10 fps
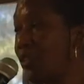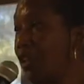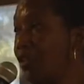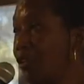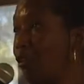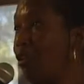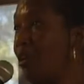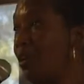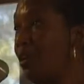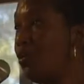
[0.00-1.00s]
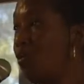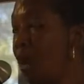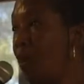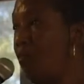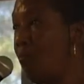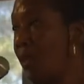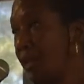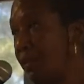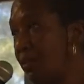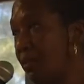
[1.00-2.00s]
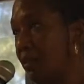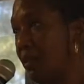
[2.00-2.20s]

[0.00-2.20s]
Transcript: another 12 months.